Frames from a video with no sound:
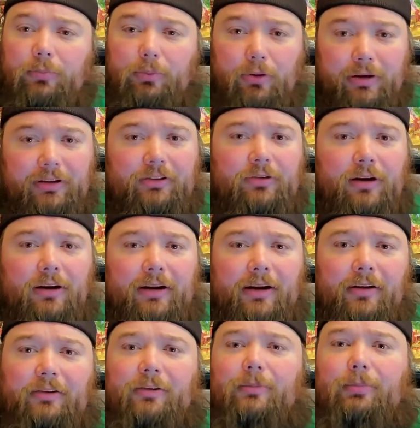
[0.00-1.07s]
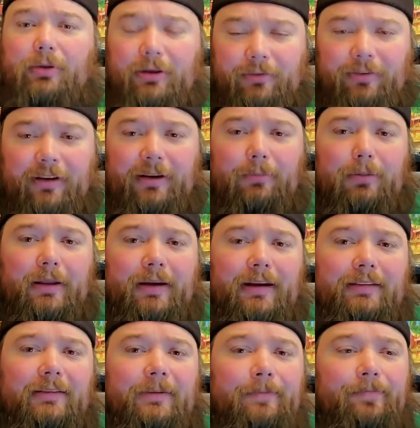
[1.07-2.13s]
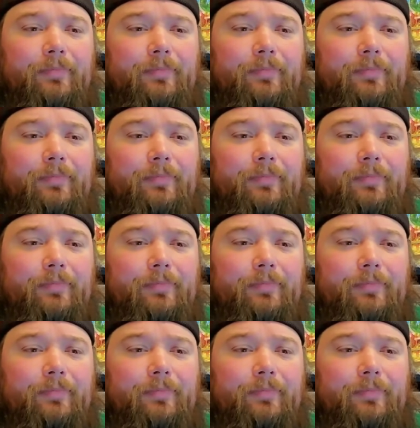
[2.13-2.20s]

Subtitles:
pretty strong character, pretty fun to play as.